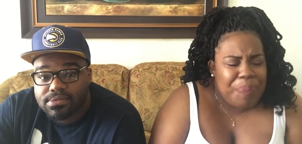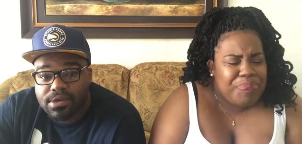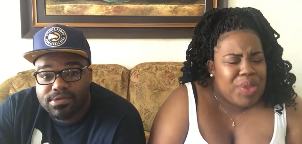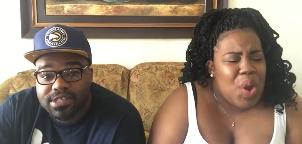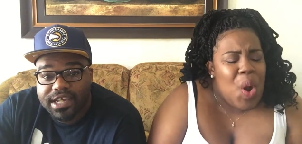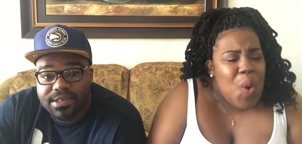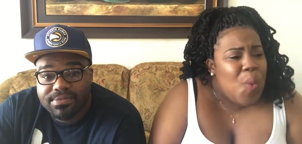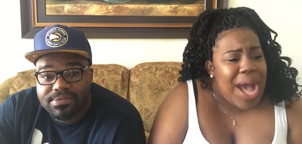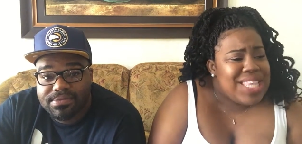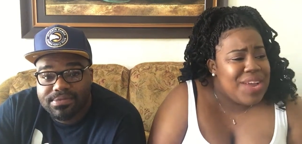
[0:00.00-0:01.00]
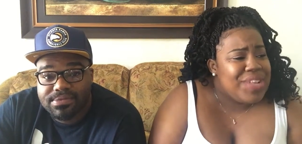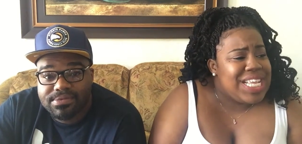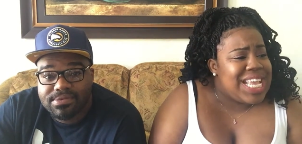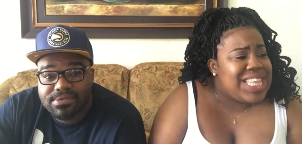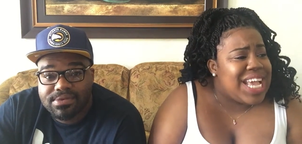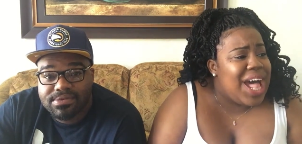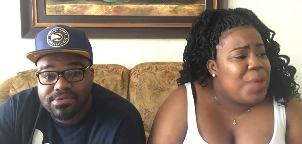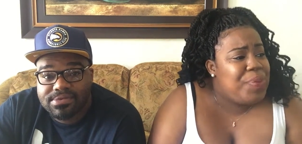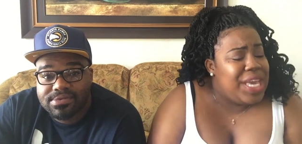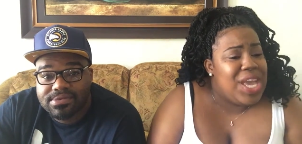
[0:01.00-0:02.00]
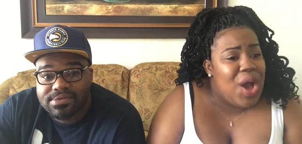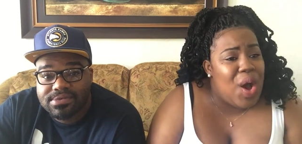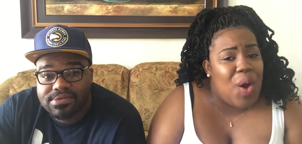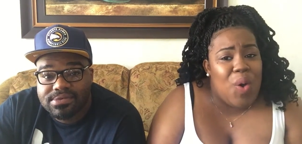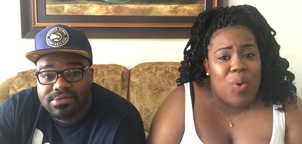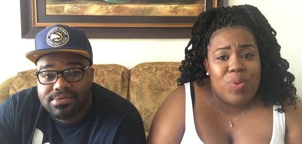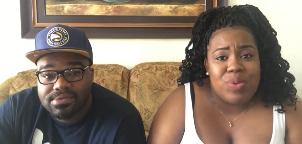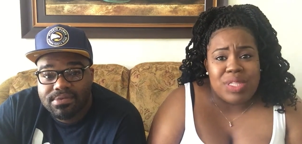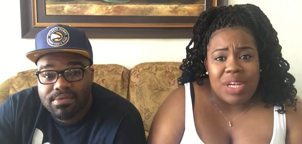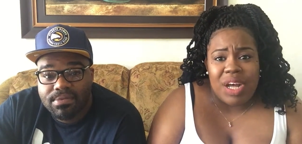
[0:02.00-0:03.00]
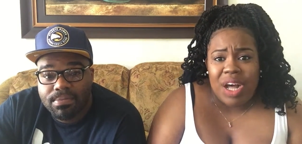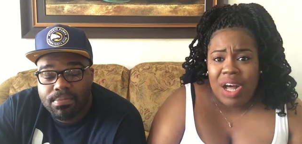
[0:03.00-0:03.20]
Speaker 1: What was that?
Speaker 2: Why does everything taste like